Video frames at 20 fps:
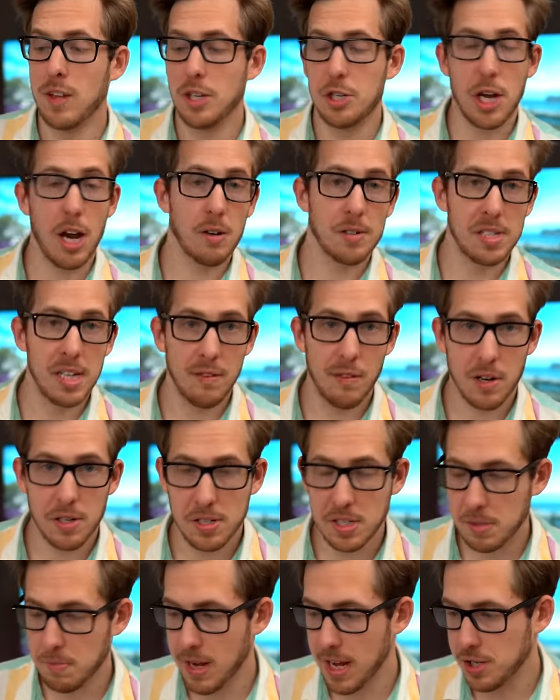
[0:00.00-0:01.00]
the Chelsea
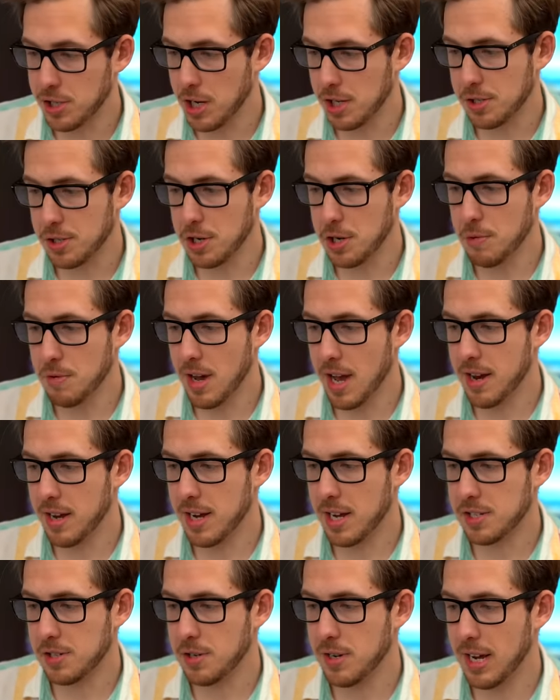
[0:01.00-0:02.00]
versus Manchester United
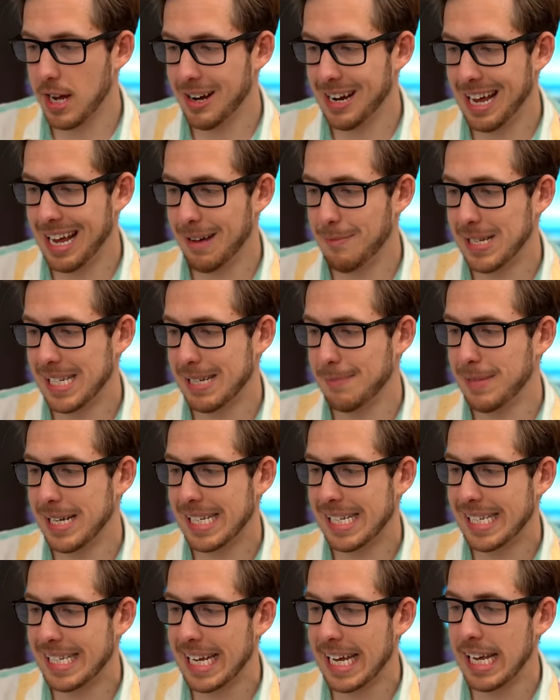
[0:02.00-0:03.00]
yesterday on M S N B
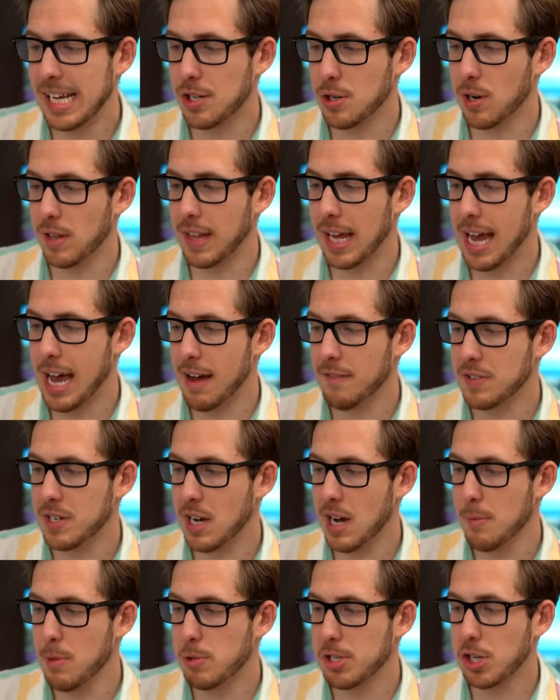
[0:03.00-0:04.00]
C, during the
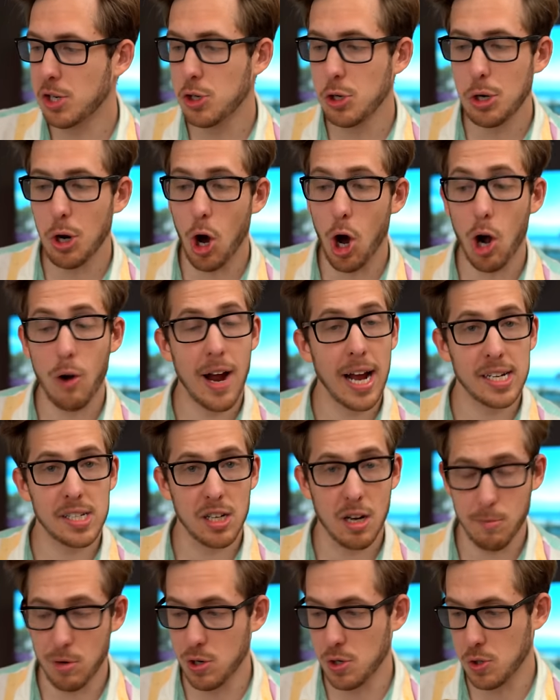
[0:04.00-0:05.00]
halftime, there was a GoodRx
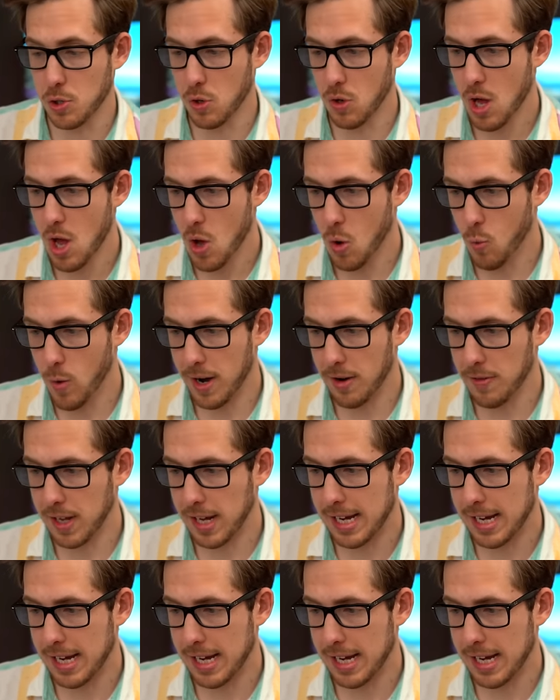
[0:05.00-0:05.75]
commercial where the